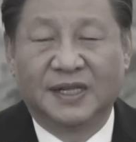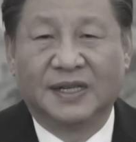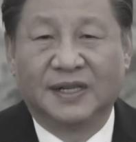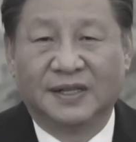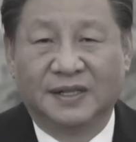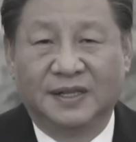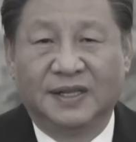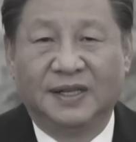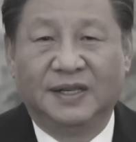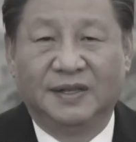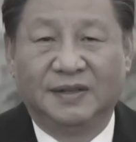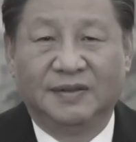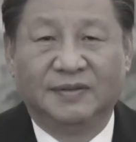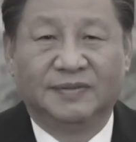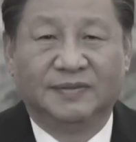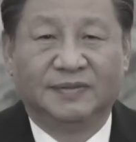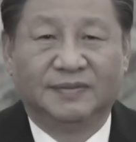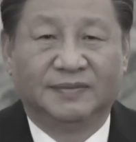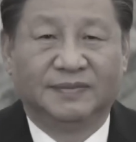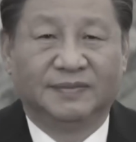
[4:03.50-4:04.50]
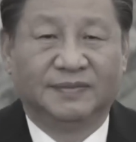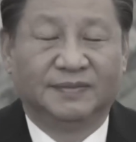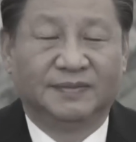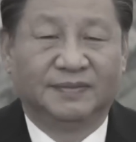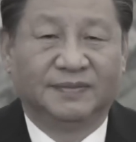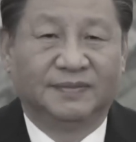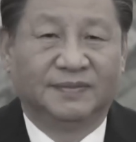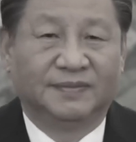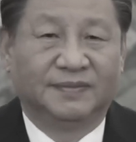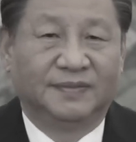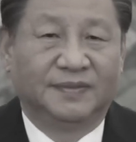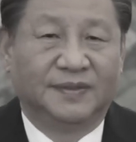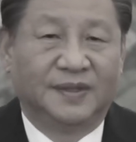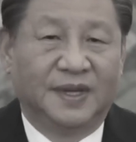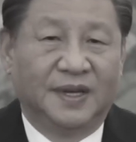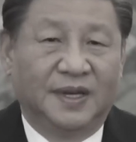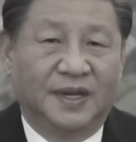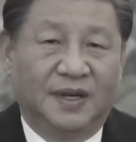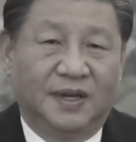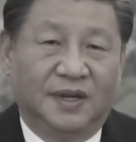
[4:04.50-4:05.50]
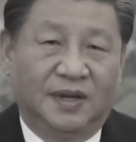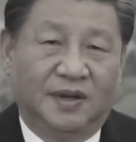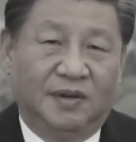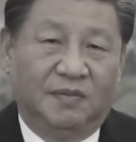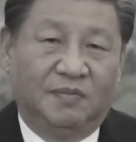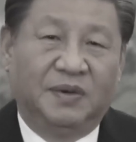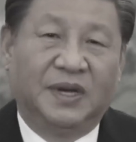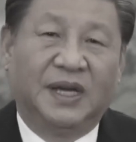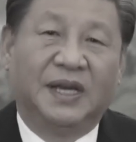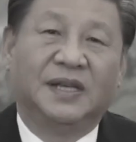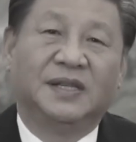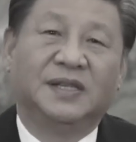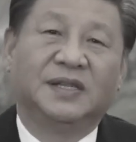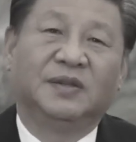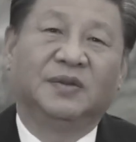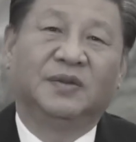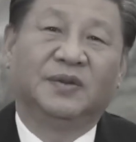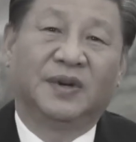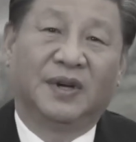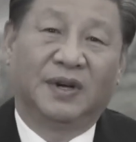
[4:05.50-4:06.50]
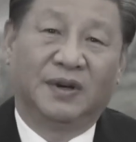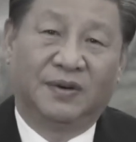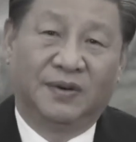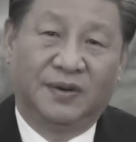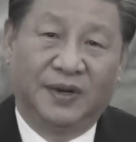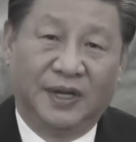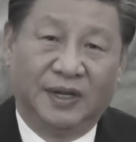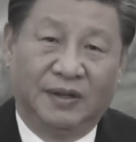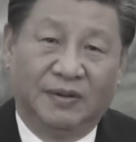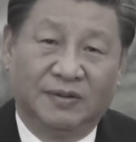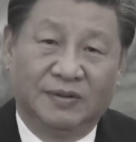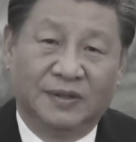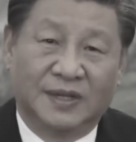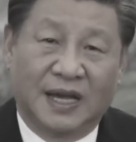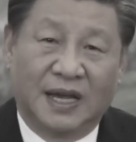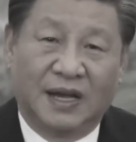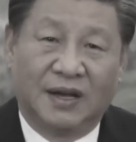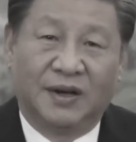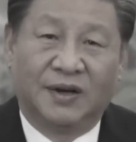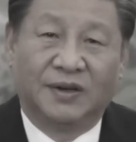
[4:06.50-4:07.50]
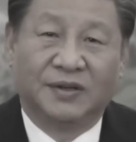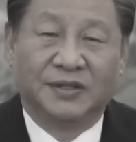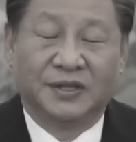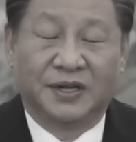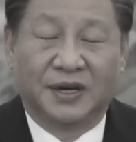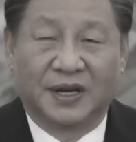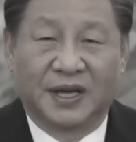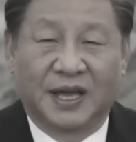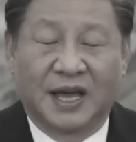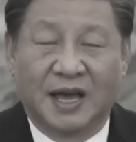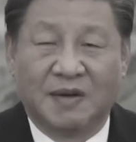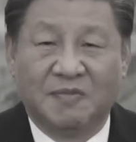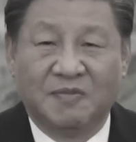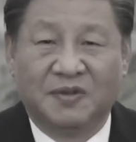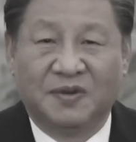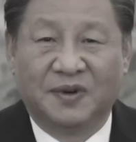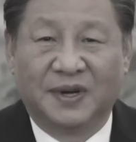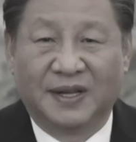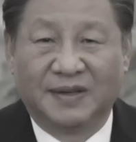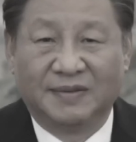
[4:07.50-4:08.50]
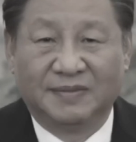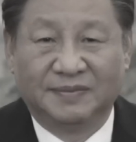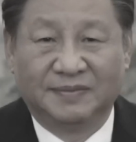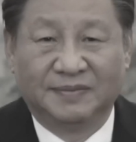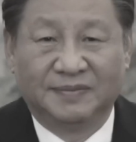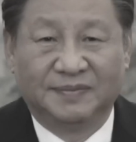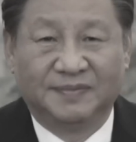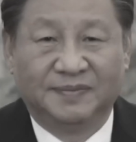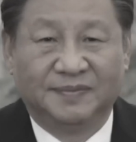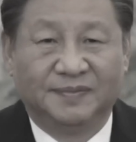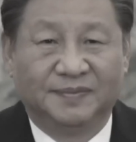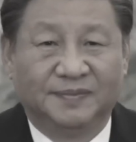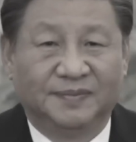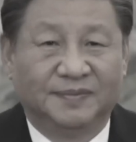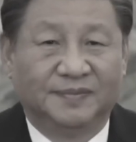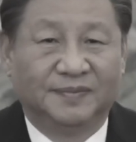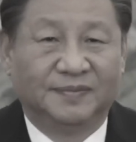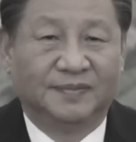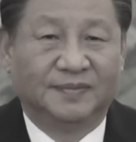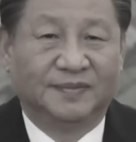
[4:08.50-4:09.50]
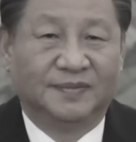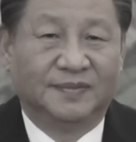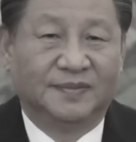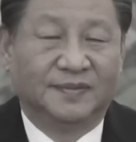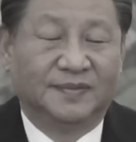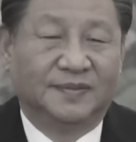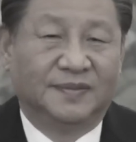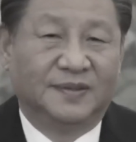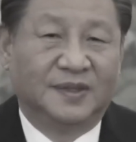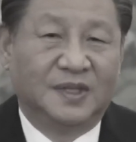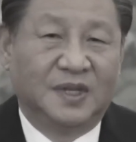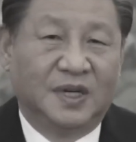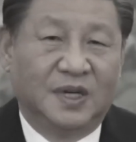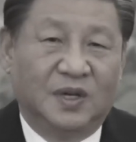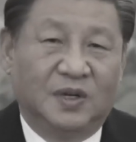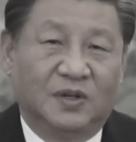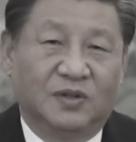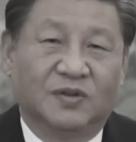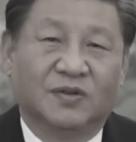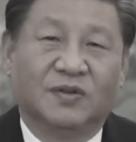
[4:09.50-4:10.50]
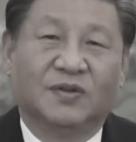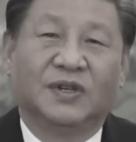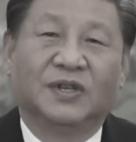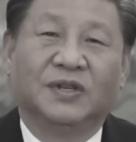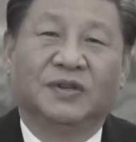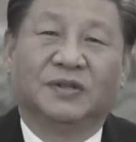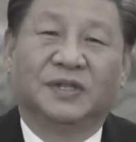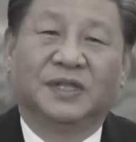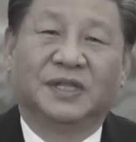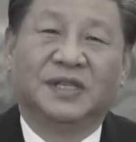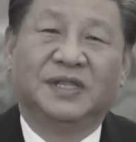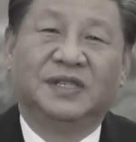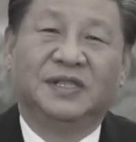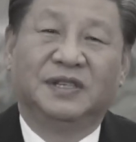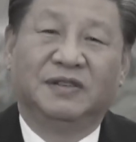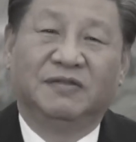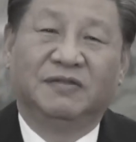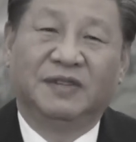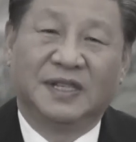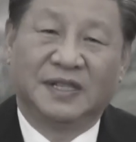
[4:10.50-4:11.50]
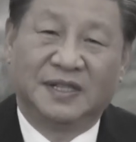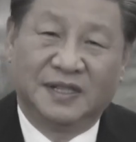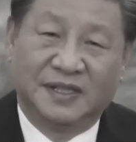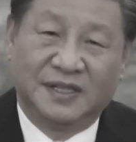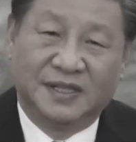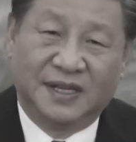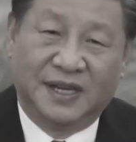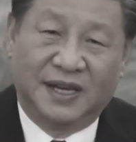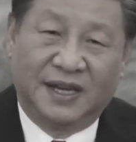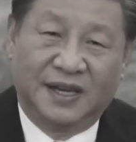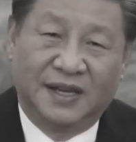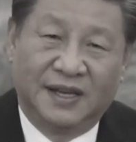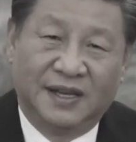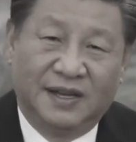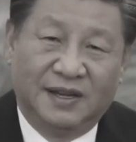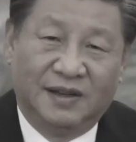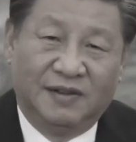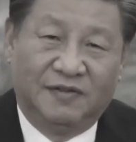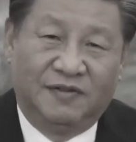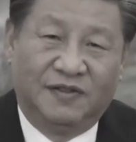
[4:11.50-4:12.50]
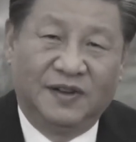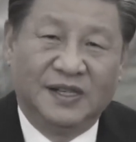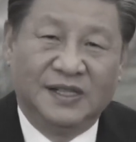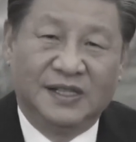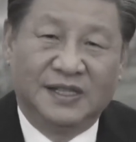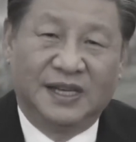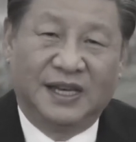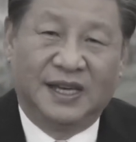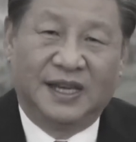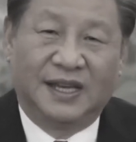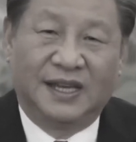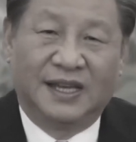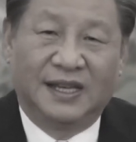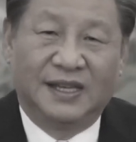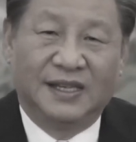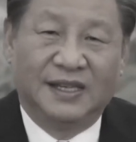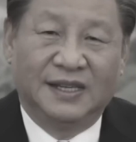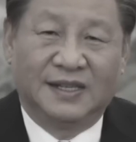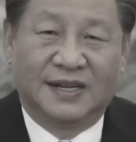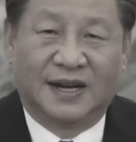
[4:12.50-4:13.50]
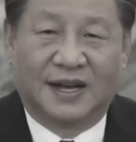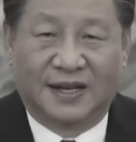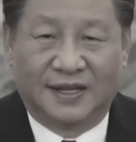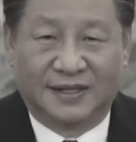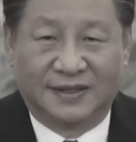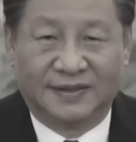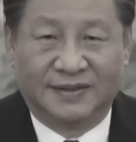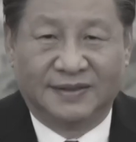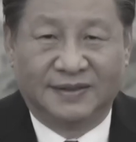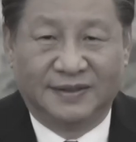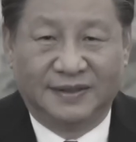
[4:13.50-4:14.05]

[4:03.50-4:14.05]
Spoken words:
displays of extravagance among officials, saying that the party faces an existential battle against moral decay within its ranks.